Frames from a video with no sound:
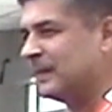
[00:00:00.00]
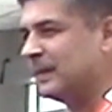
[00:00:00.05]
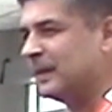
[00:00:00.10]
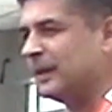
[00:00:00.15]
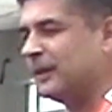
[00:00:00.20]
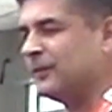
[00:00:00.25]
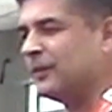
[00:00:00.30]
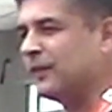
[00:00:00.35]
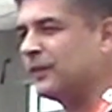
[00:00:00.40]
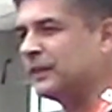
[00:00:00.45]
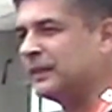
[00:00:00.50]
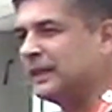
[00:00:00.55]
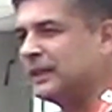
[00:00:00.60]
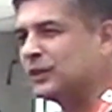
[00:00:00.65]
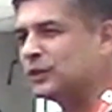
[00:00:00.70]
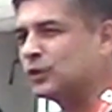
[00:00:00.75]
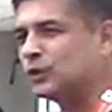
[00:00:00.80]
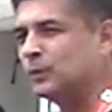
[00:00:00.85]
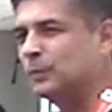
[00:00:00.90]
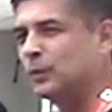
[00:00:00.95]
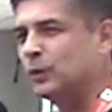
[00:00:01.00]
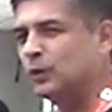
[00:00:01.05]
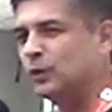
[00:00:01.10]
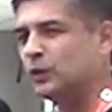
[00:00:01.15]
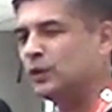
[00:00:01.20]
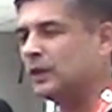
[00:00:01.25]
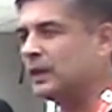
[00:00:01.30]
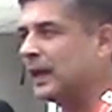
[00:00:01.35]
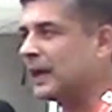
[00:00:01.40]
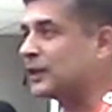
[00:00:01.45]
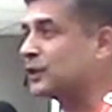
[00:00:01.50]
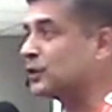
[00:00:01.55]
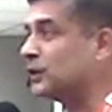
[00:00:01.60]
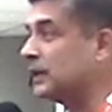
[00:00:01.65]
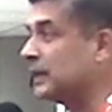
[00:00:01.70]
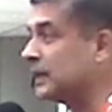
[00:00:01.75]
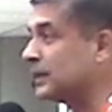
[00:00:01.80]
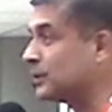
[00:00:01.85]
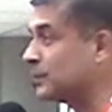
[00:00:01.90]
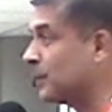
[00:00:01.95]
If everything is smooth, actually
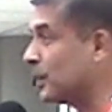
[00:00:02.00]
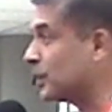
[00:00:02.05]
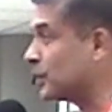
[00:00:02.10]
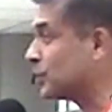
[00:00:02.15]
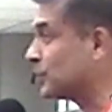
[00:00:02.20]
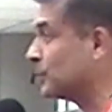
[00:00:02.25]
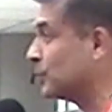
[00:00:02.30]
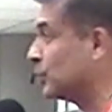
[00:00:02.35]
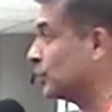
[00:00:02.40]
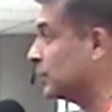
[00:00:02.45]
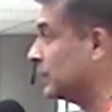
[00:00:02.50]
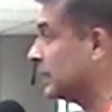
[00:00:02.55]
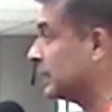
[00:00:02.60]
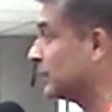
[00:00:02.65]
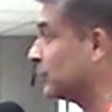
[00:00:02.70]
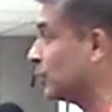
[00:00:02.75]
it is not smooth, it